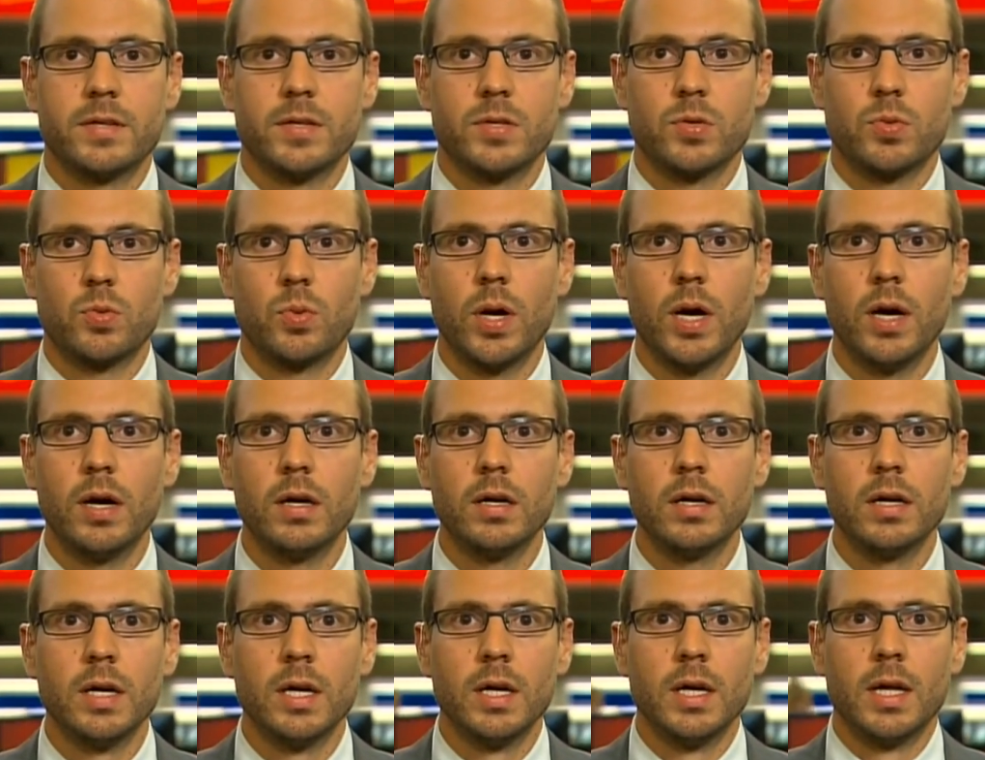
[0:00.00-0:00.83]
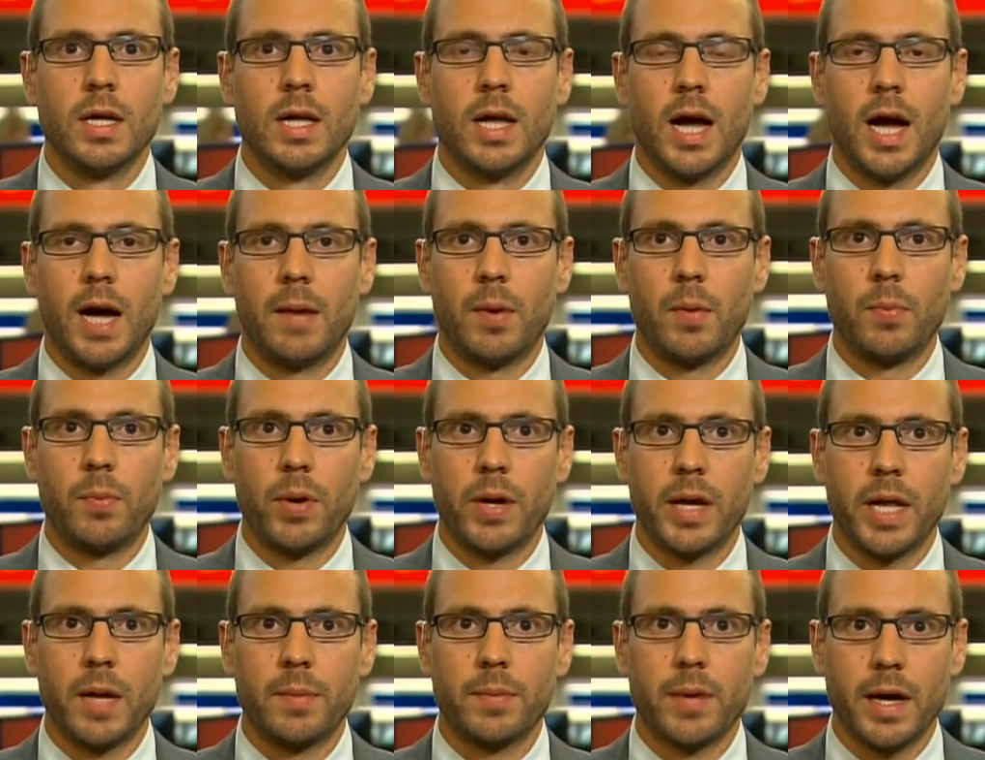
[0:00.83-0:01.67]
as well, um, are
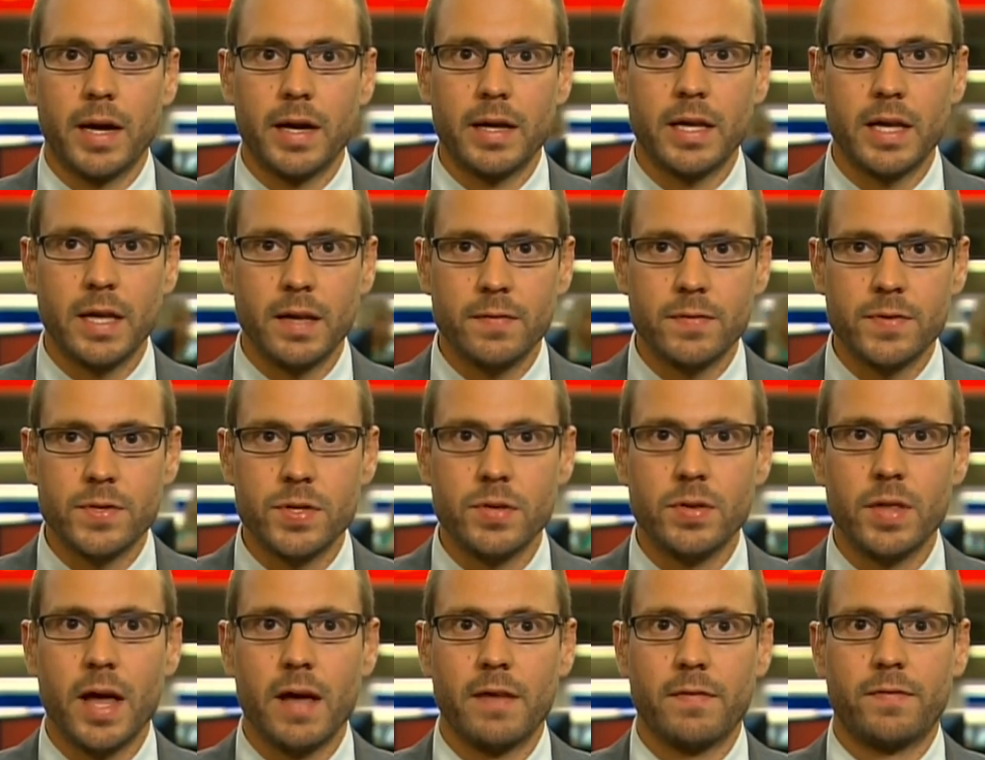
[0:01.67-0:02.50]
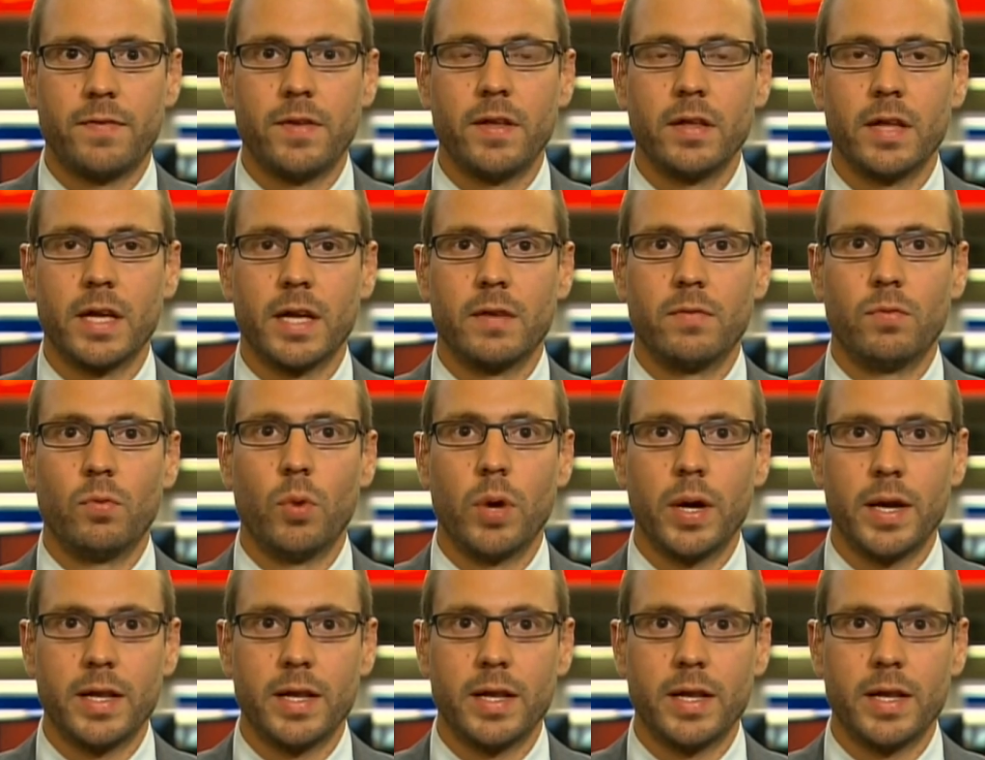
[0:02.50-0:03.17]
putting up kind of gives you that feeling of what